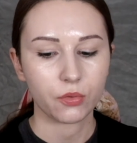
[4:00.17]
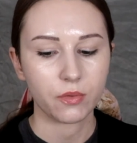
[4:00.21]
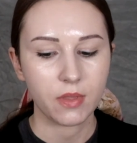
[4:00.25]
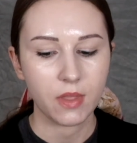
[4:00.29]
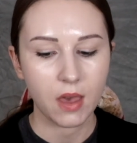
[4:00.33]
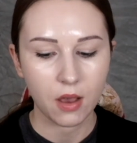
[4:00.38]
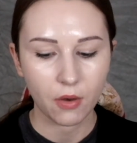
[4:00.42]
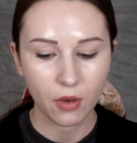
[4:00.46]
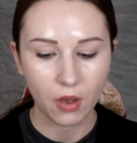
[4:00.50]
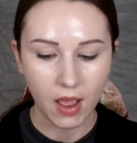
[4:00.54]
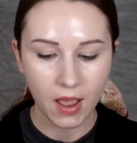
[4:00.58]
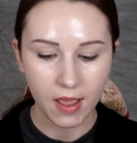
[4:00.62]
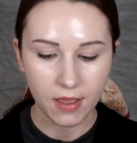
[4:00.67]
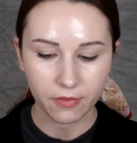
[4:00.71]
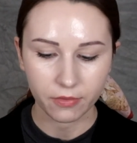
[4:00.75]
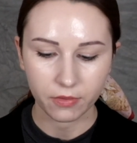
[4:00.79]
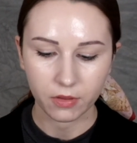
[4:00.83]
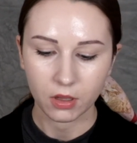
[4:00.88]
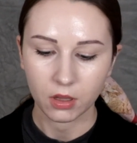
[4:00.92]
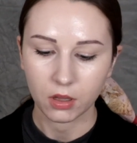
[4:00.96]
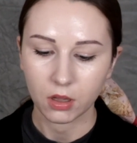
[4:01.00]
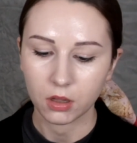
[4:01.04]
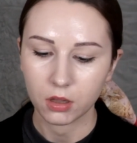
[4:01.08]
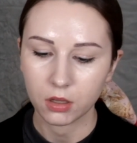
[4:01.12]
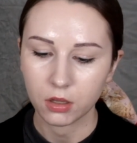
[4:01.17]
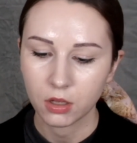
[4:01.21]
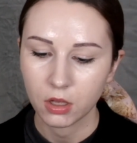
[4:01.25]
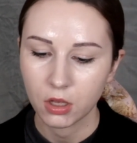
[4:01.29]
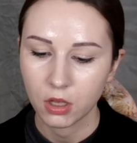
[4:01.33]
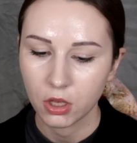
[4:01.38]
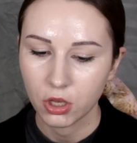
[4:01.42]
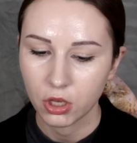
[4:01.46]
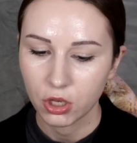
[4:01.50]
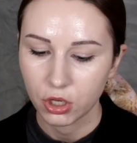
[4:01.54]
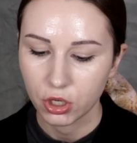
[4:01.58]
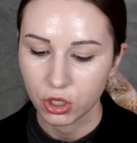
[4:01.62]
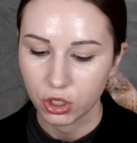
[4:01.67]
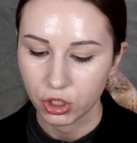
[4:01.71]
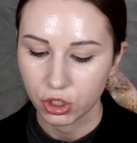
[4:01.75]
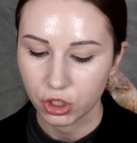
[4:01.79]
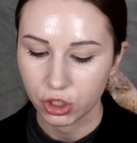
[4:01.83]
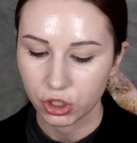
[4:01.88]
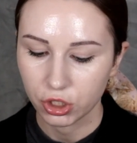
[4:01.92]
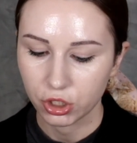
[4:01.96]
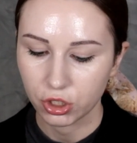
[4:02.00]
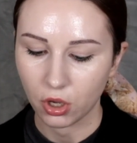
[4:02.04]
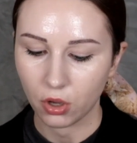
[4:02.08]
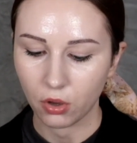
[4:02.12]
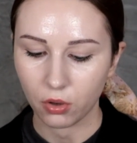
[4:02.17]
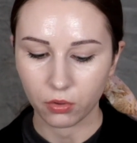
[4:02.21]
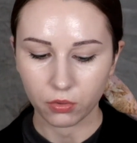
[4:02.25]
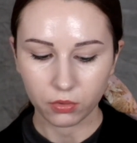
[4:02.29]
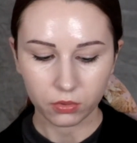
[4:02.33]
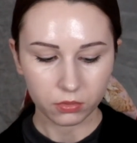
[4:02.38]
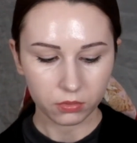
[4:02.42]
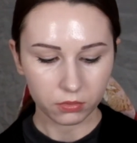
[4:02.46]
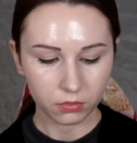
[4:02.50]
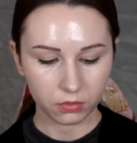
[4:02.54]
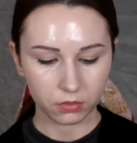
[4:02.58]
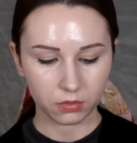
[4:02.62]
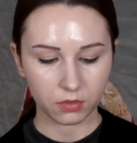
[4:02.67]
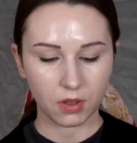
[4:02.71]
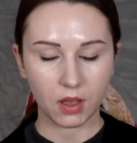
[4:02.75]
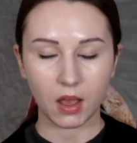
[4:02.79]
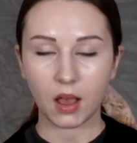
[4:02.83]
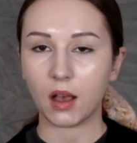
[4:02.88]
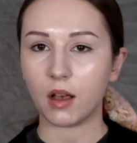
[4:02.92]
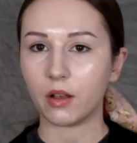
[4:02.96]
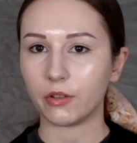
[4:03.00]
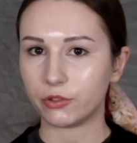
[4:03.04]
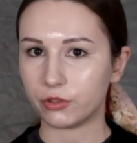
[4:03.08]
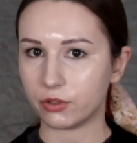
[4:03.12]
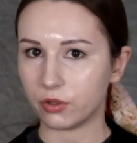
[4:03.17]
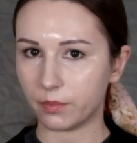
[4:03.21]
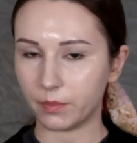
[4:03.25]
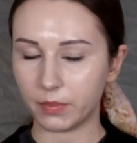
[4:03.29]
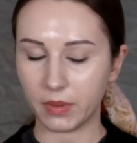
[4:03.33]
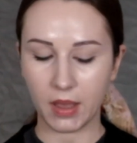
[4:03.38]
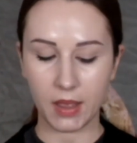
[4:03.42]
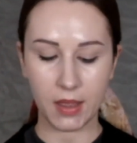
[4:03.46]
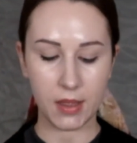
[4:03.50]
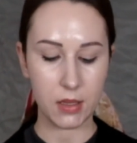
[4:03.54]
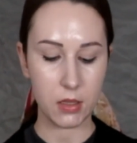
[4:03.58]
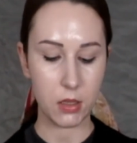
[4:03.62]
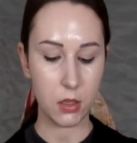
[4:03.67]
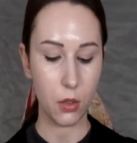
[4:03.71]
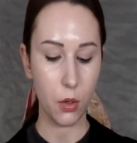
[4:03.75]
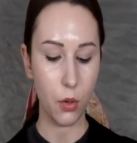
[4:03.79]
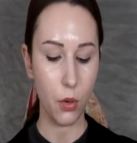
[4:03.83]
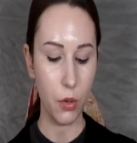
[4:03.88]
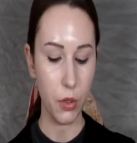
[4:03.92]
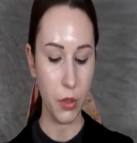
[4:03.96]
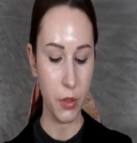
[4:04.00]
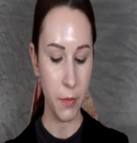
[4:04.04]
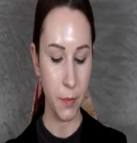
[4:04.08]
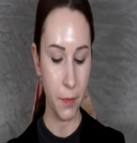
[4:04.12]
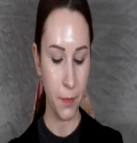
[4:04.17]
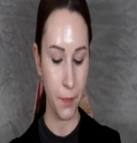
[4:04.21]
now I will show how to apply it on.